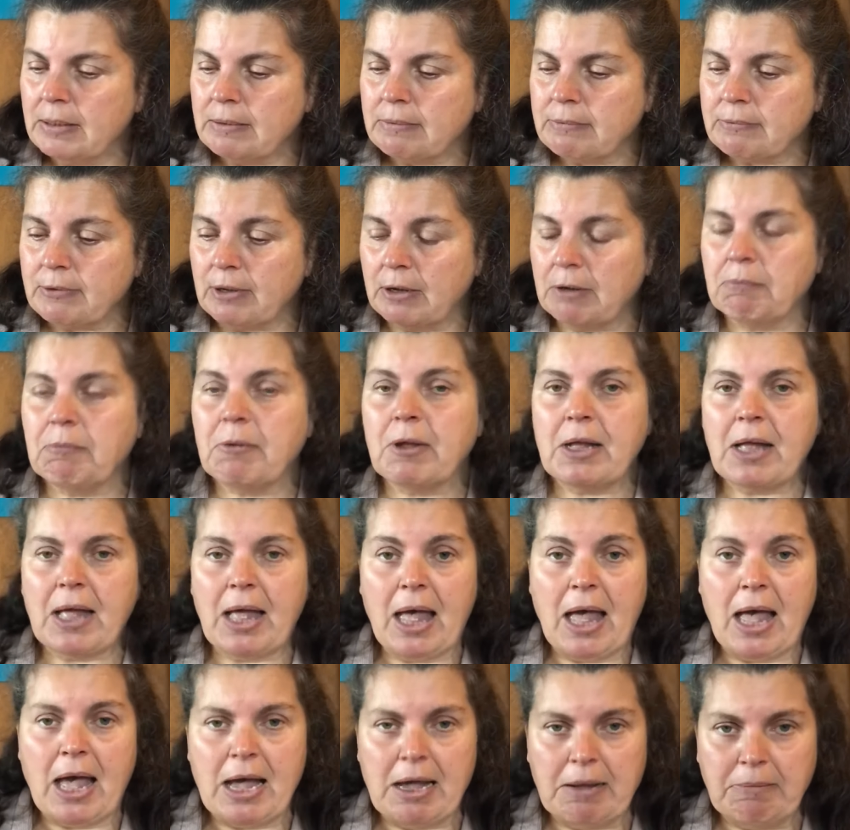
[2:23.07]
So I'm not
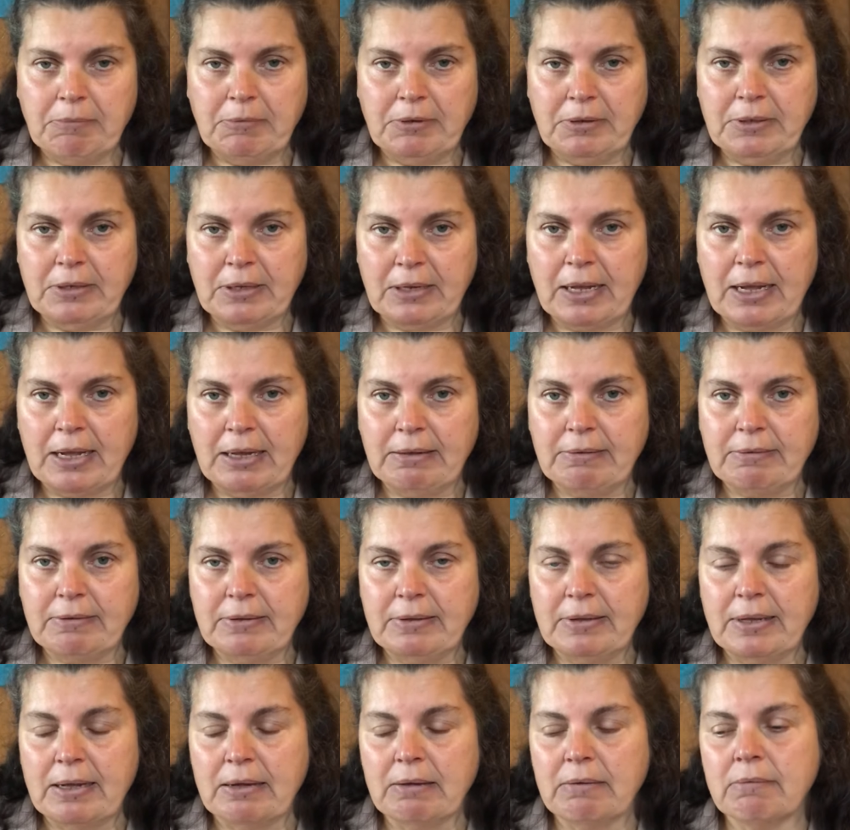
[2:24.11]
harming the case in
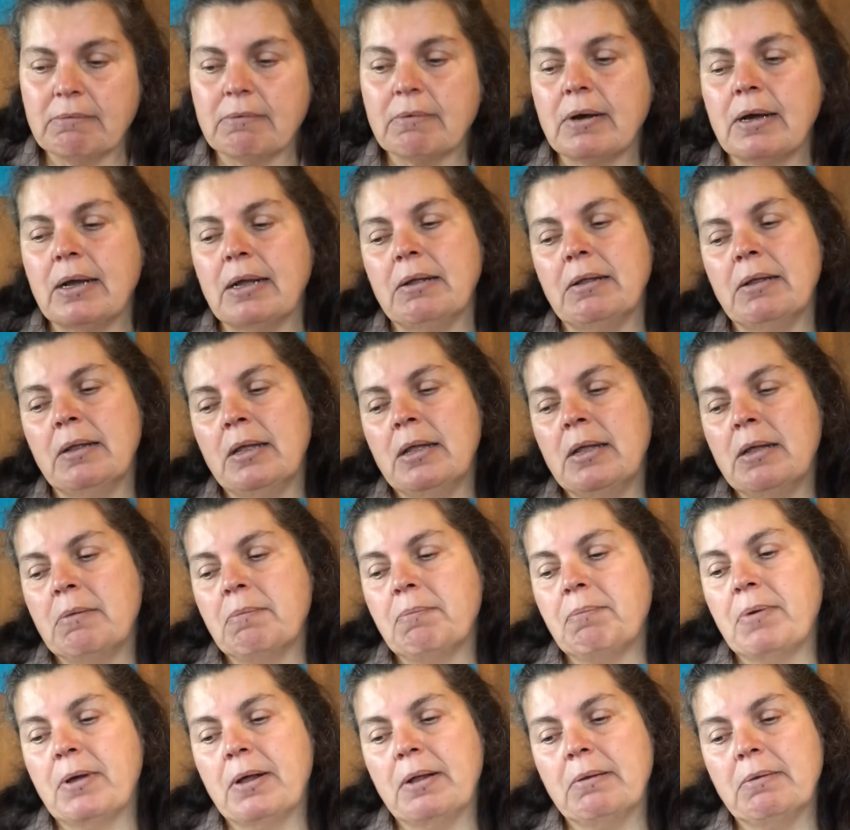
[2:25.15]
that way,
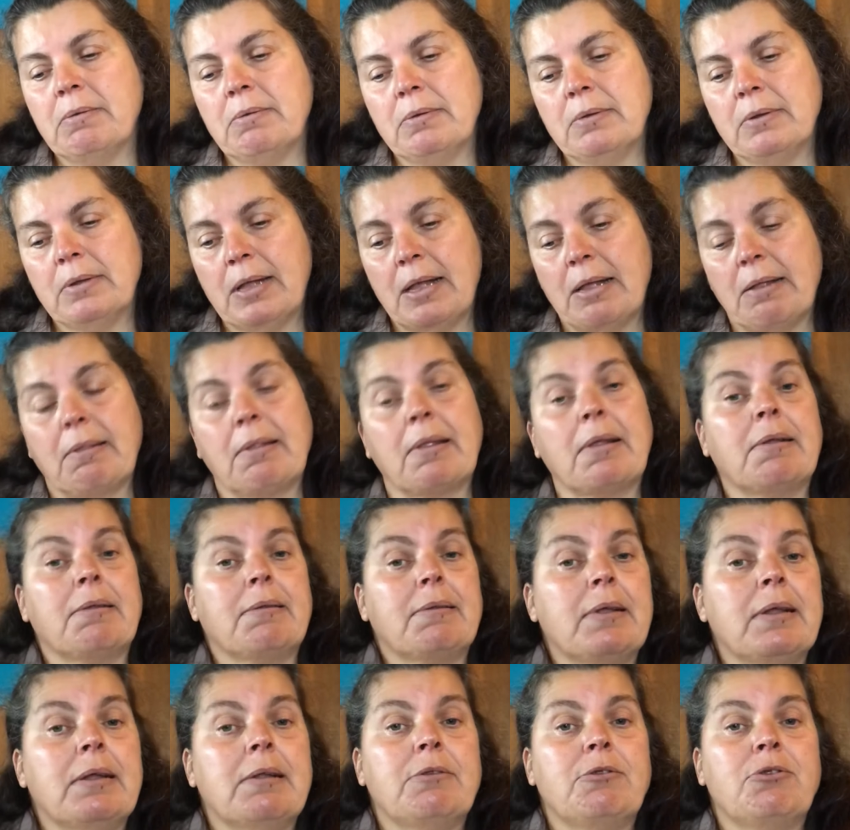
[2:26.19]
but as I
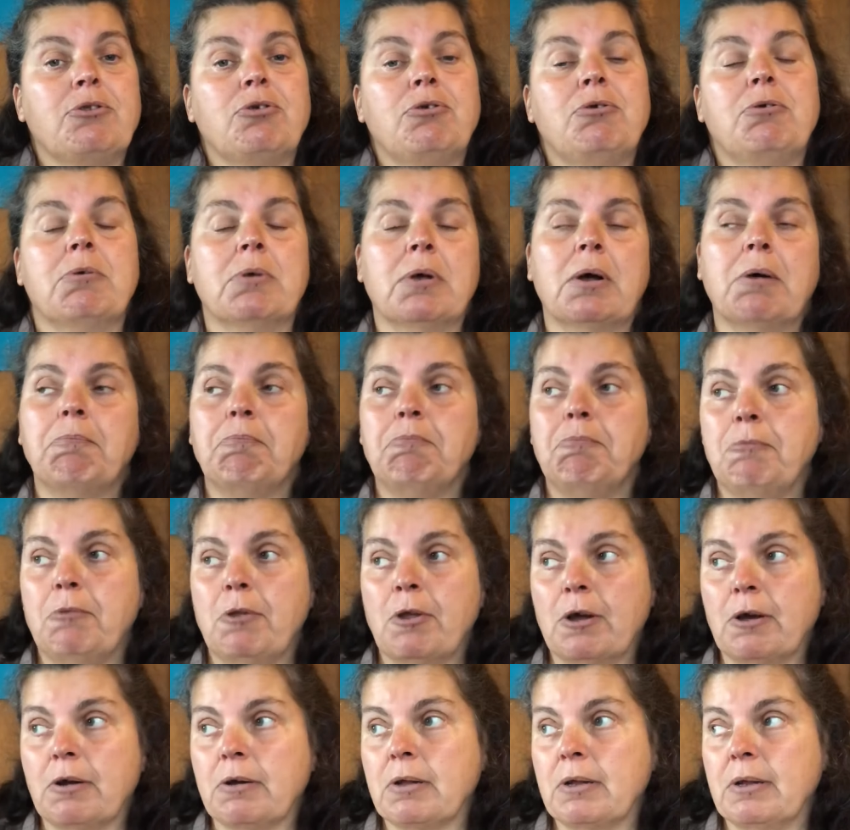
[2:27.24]
said too, I'm
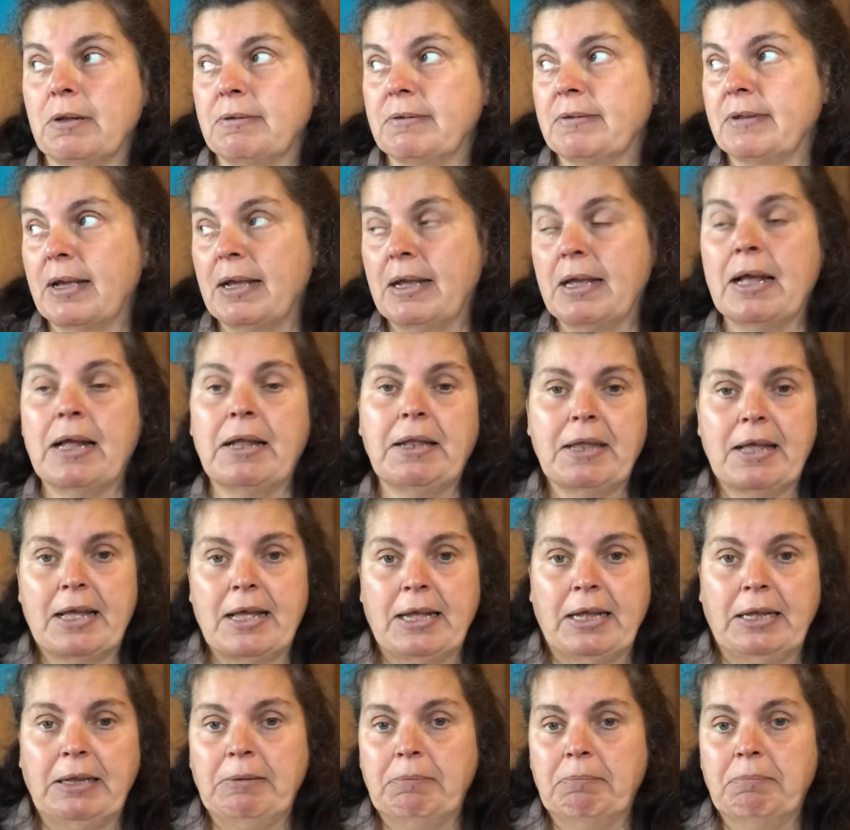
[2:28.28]
not going to say a
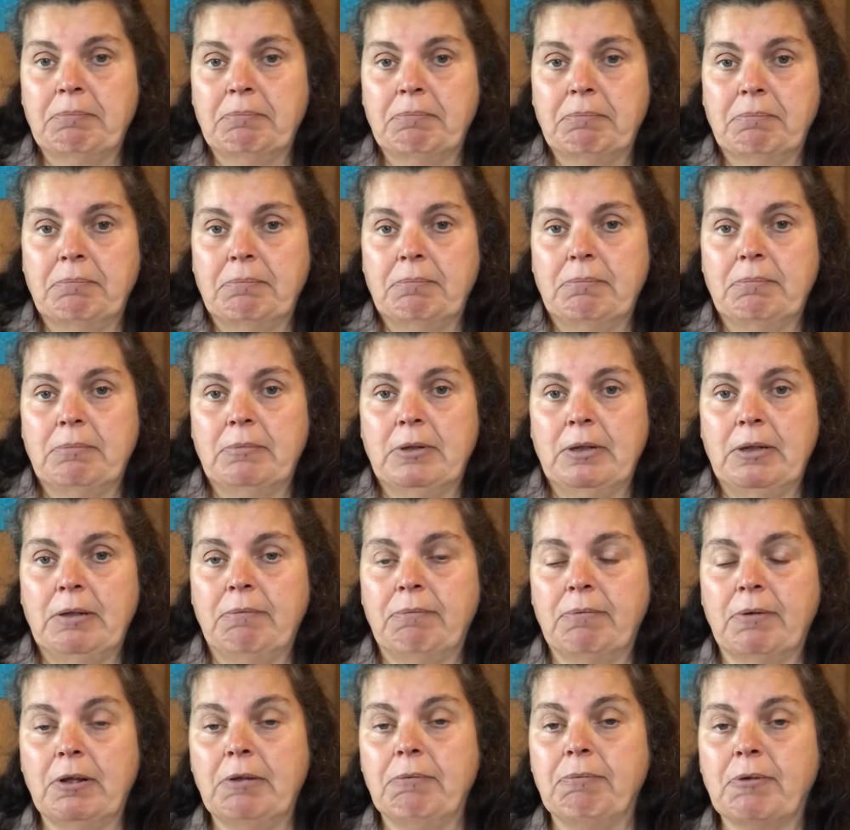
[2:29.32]
name.
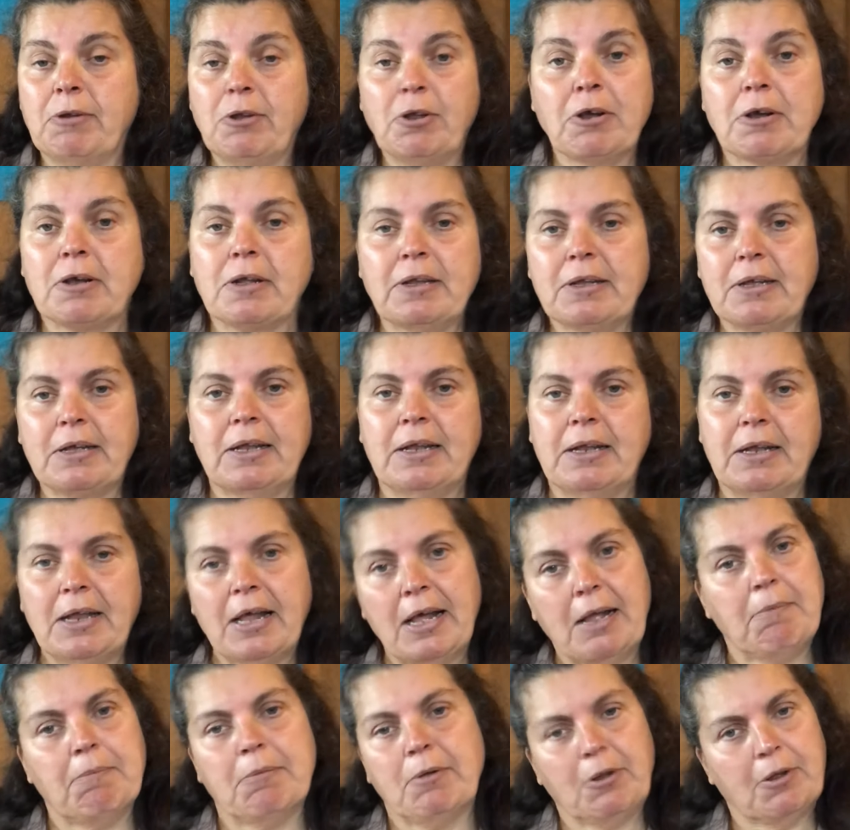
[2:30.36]
If I'm not going to get a
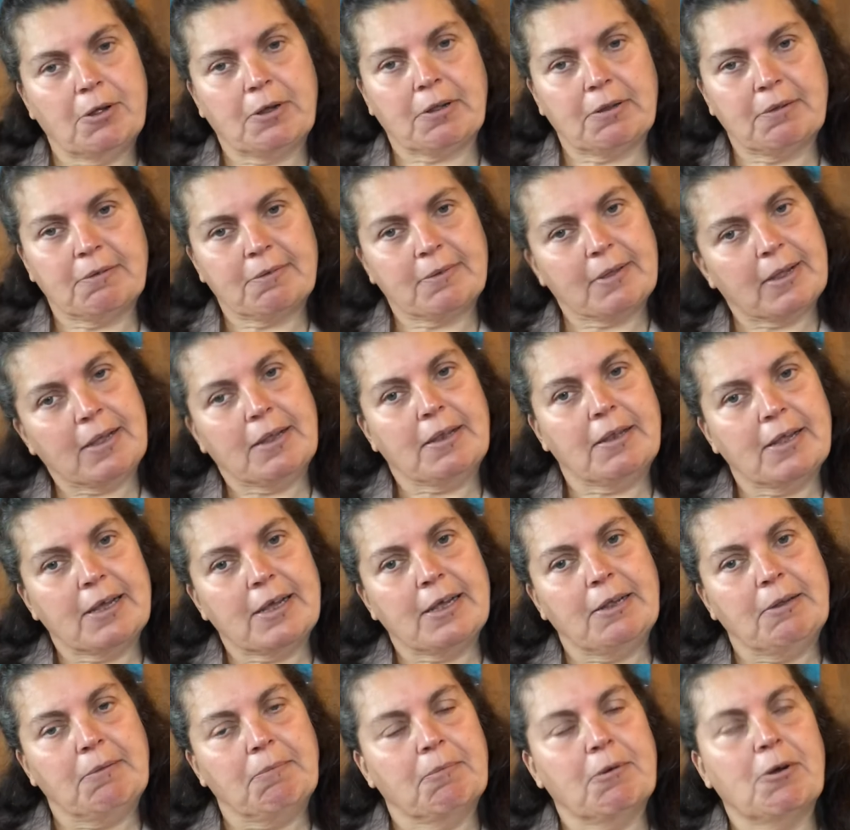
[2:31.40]
name, I'm not going to say a
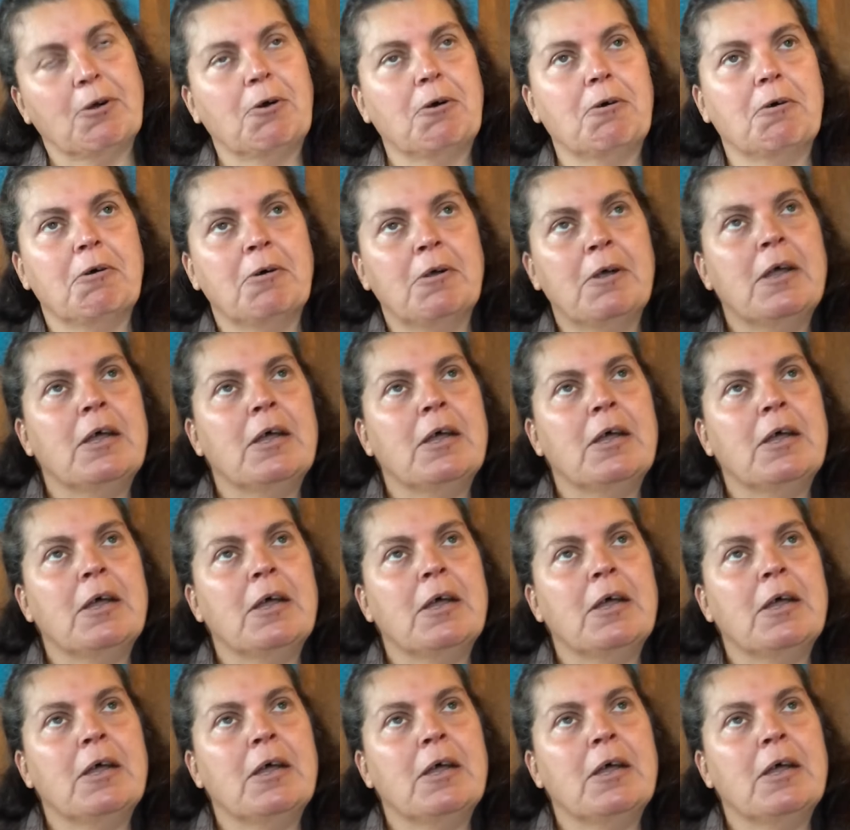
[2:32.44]
name, or